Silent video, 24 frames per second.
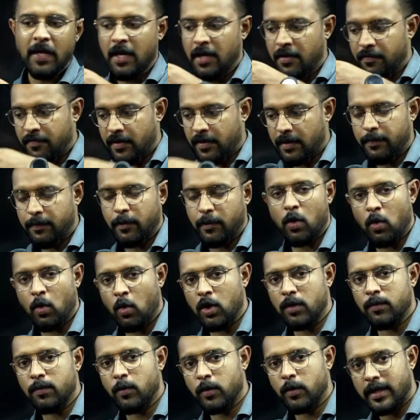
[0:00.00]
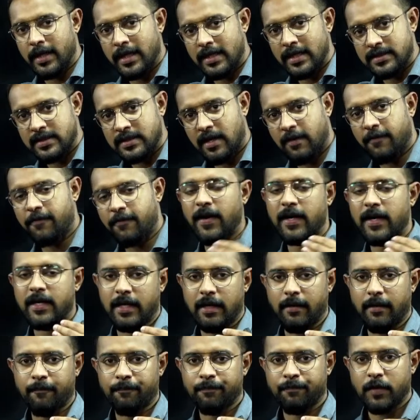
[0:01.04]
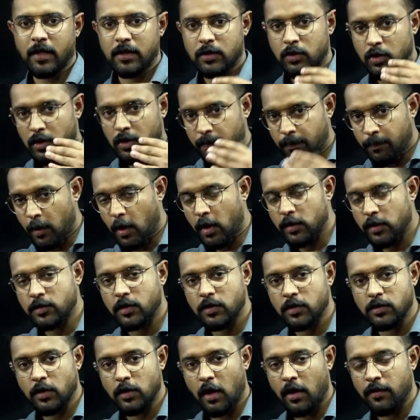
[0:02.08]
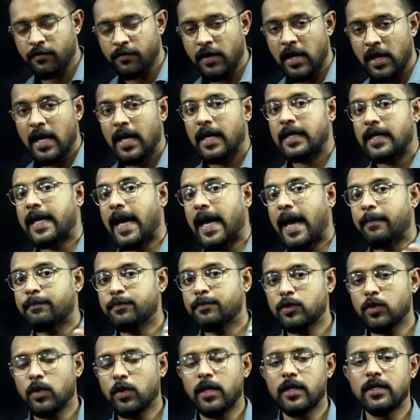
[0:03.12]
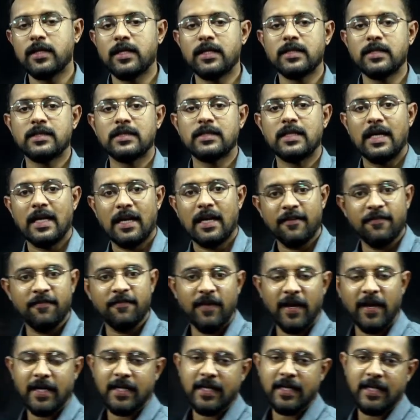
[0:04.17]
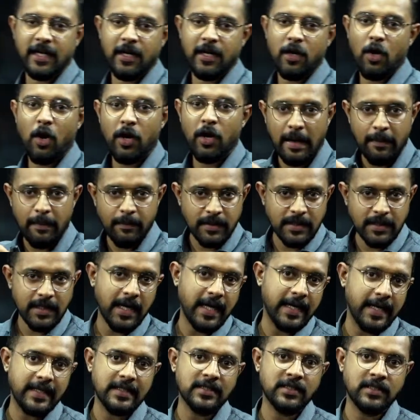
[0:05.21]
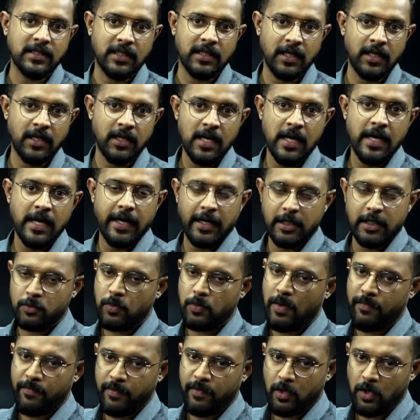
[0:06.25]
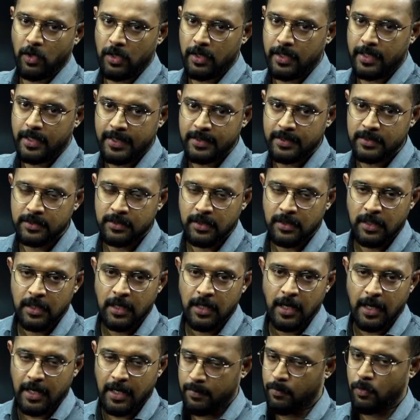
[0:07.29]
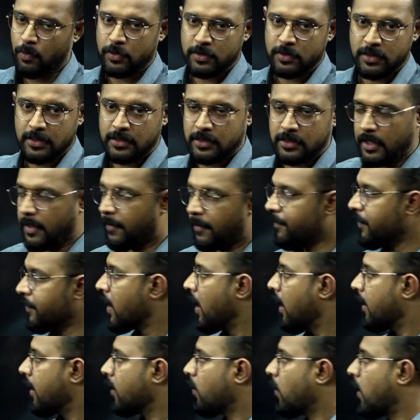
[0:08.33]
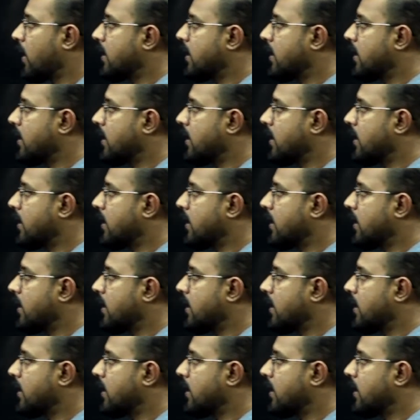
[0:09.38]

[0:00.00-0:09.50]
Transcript: From your notebook, it is reflecting. So the process of capturing this reflected or emitted energy is what we call it as remote sensing. Now what